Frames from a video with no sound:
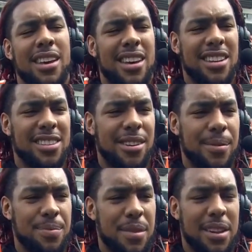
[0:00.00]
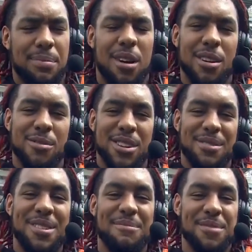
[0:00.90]
because I probably want
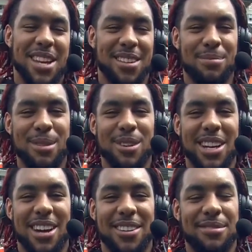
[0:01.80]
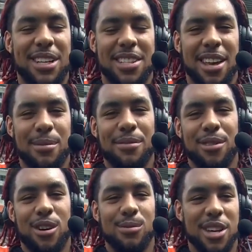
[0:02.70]
to get the playbook down if I just came in the fall.